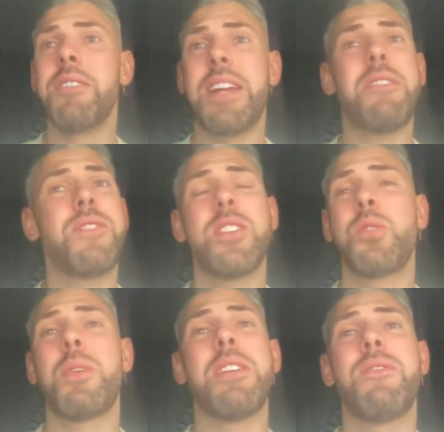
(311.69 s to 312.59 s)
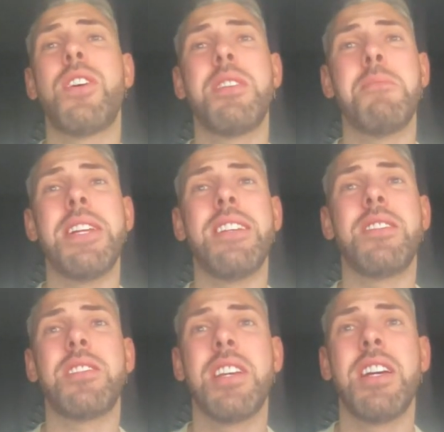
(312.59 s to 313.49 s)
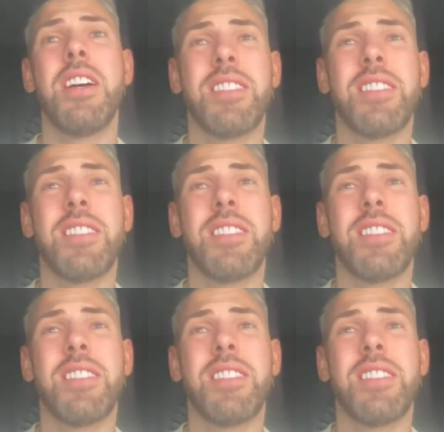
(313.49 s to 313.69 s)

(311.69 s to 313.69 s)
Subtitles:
For that first 20, 30 minutes,